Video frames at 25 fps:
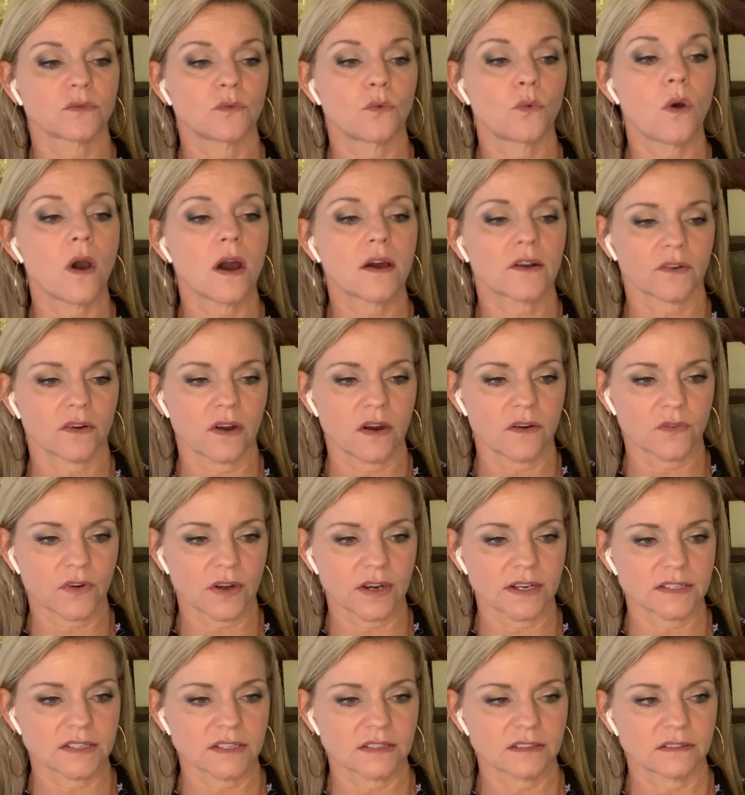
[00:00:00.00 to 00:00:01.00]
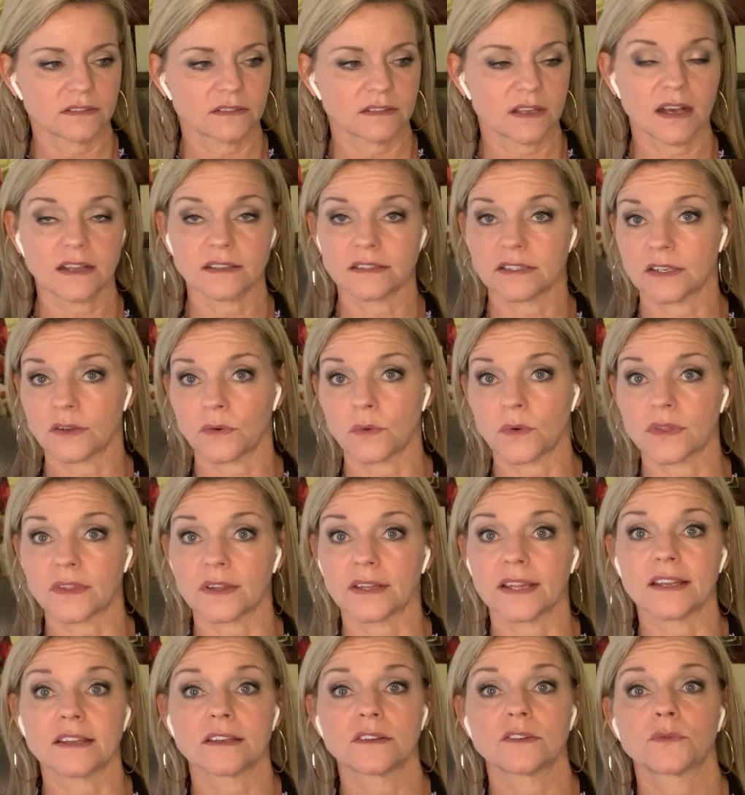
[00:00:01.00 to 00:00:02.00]
of water over it. I'll deal with
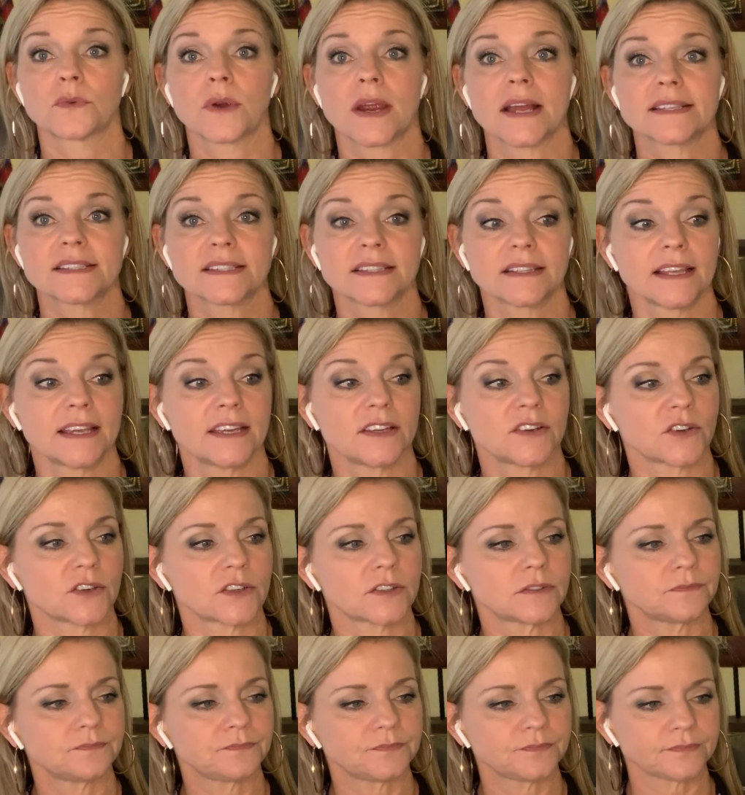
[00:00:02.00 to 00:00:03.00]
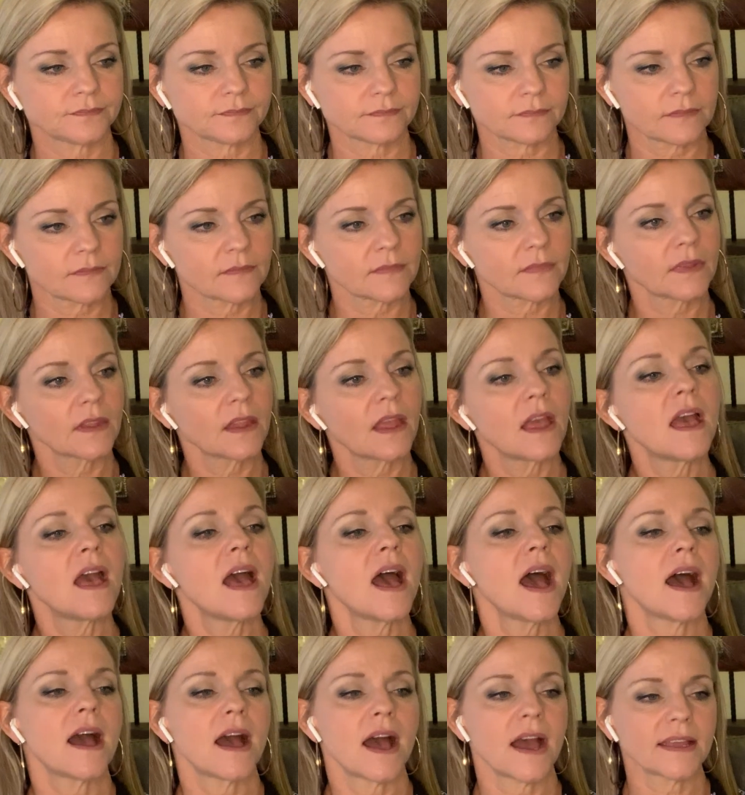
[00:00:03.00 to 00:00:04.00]
the rest later.
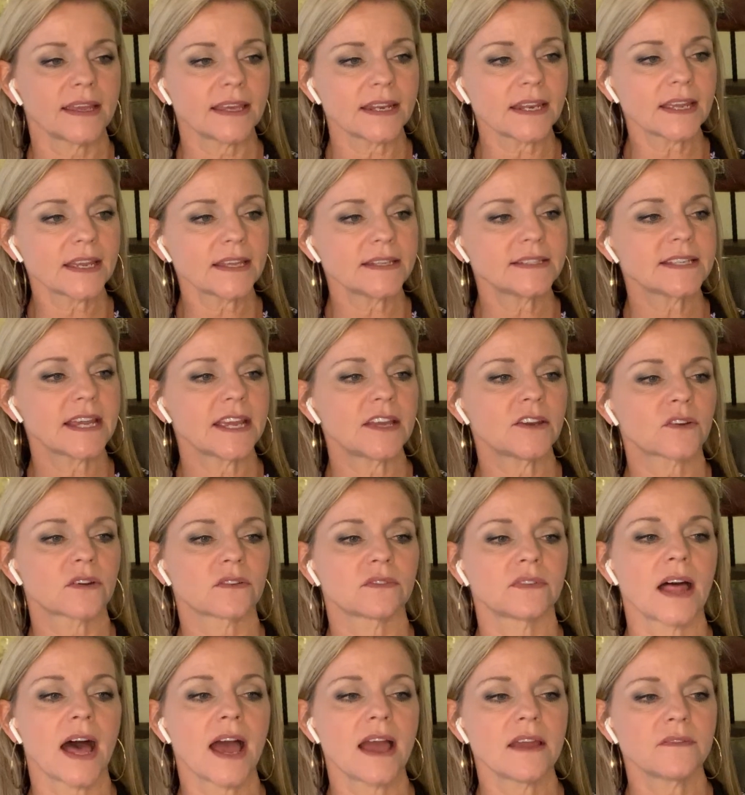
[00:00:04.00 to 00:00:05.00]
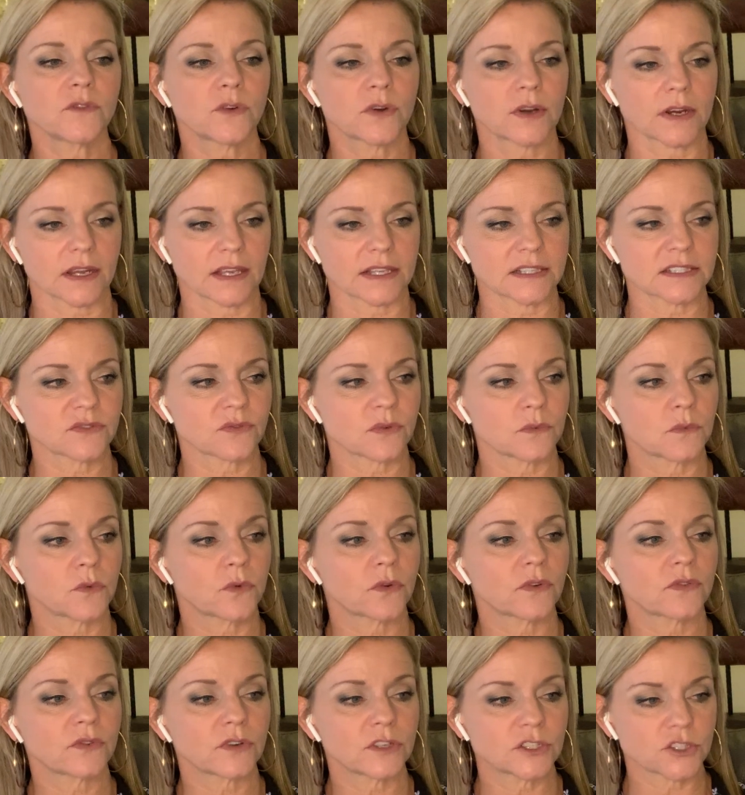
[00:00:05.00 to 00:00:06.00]
I get a container of live crickets from the
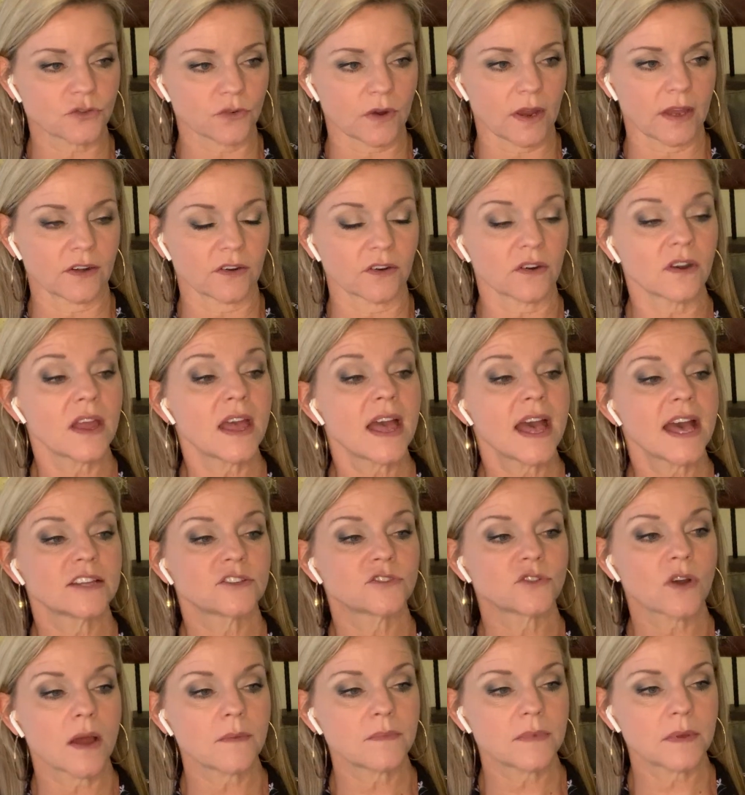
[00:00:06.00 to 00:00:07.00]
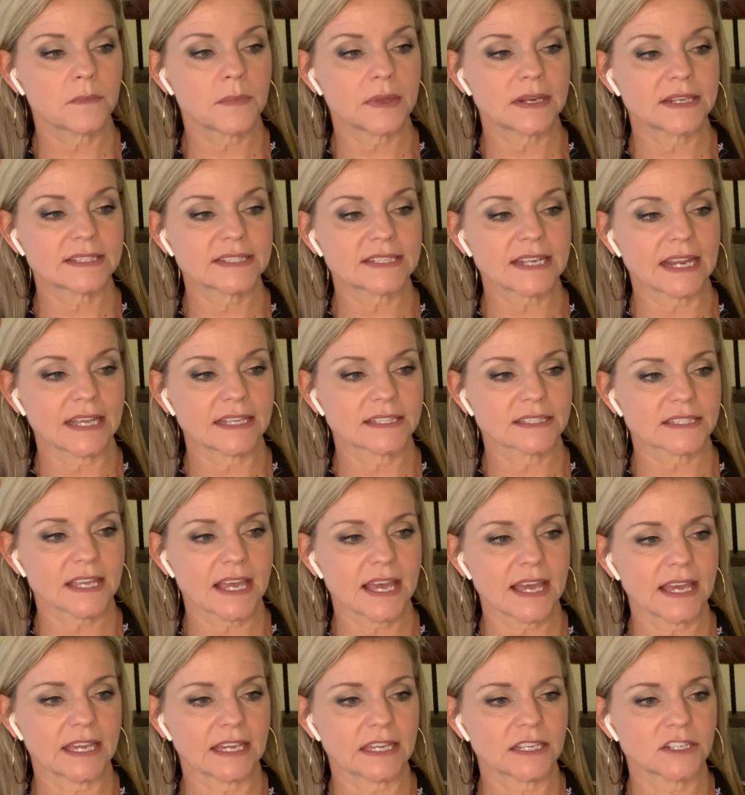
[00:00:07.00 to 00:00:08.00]
refrigerator and drop them into Stan's
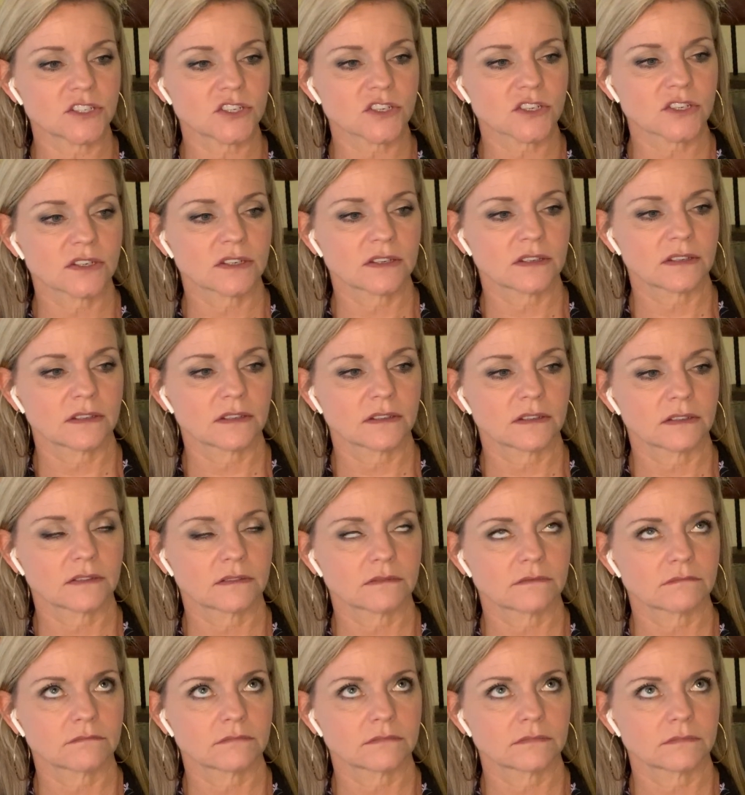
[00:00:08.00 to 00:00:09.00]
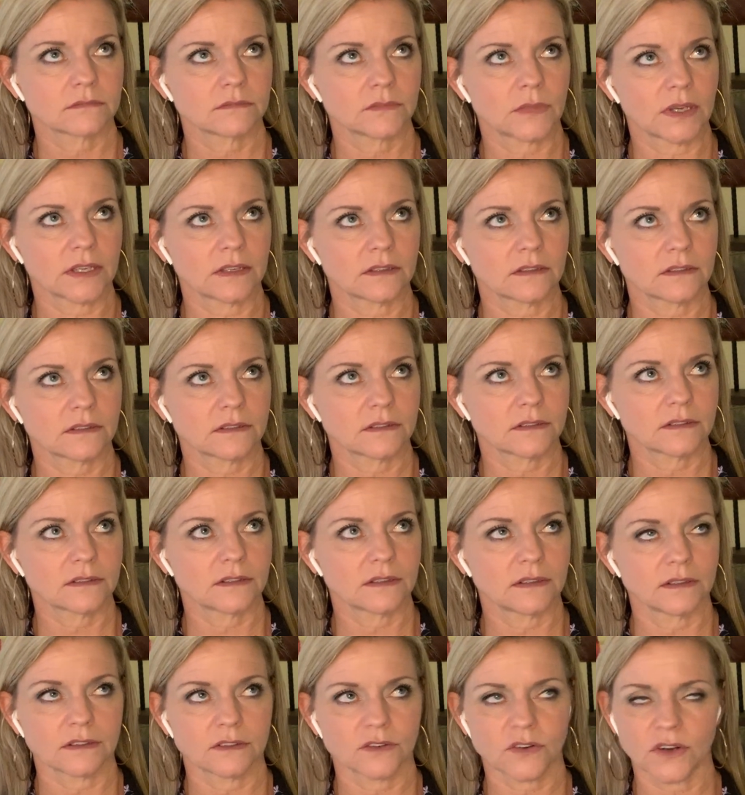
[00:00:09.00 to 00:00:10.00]
cage. Wait,
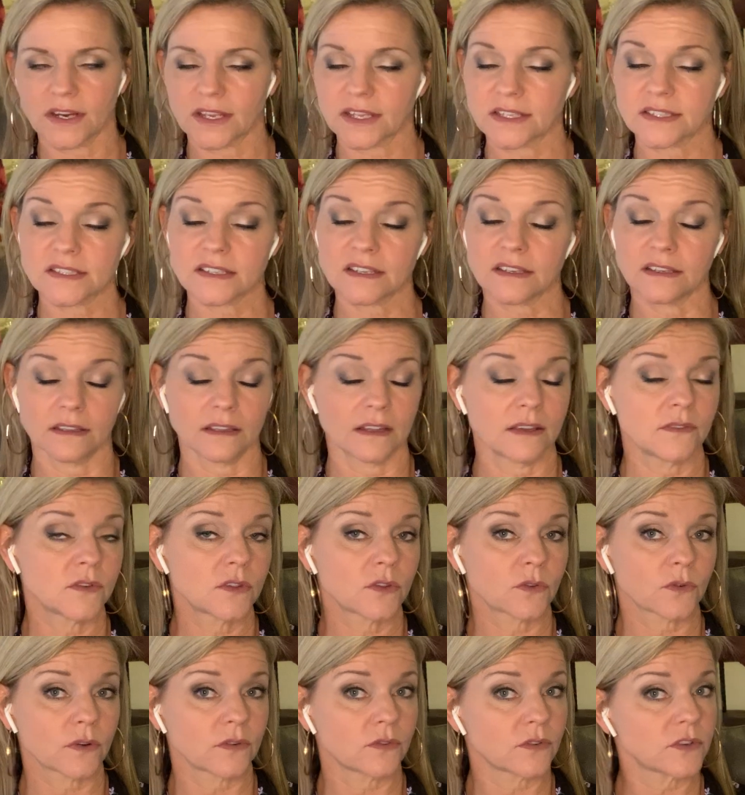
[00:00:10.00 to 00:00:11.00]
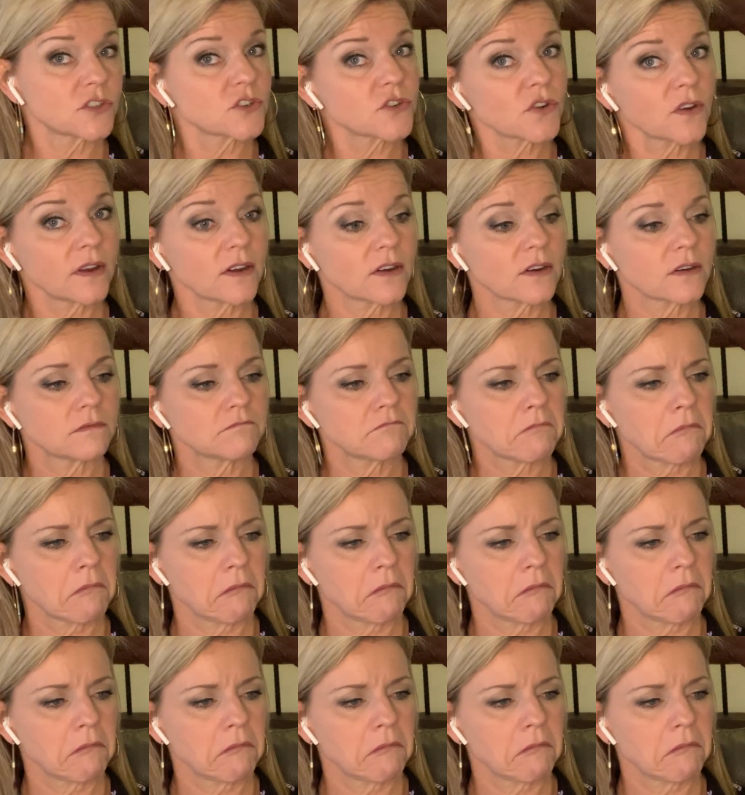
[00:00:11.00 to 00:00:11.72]
crickets can live in the refrigerator?